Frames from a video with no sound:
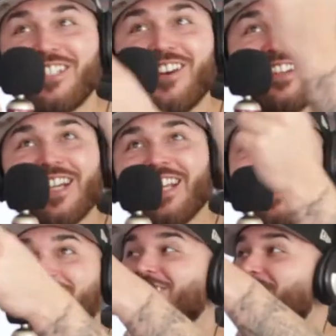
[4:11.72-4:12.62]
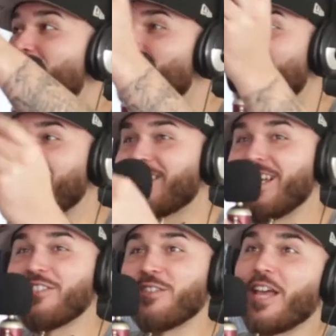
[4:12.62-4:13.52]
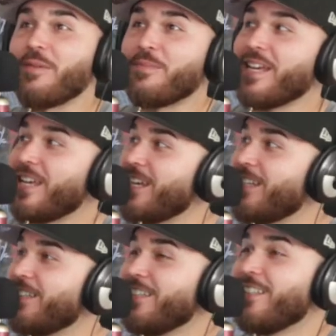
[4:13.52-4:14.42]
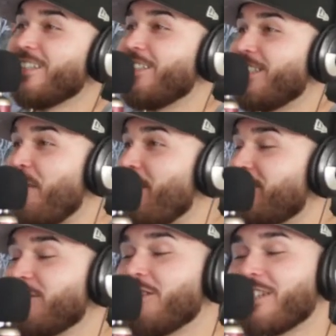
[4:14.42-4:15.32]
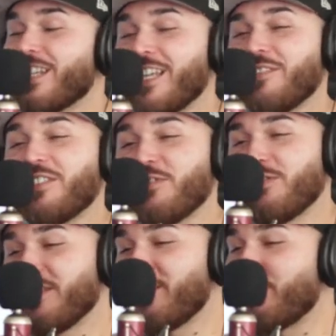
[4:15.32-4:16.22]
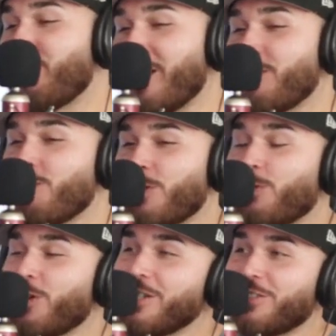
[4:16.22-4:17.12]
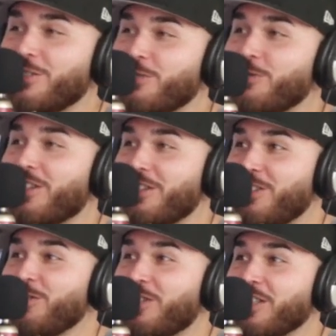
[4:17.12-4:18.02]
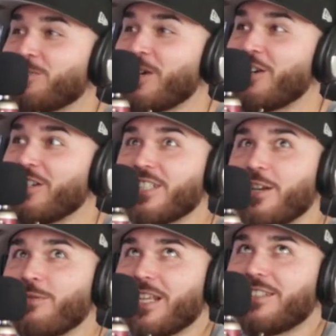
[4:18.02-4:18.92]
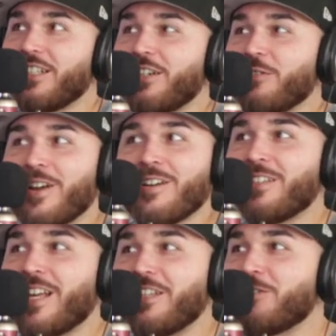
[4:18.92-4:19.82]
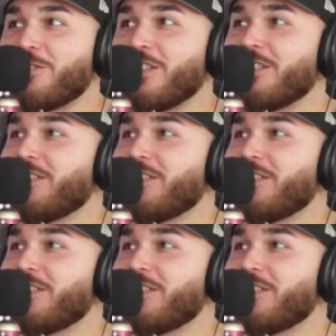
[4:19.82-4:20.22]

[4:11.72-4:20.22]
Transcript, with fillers: you see all the clocks on everybody's head, and you're like, man, trash. that makes you look at life differently. It would make you want to rush and do do things better yeah. instead of like sitting around and not doing. But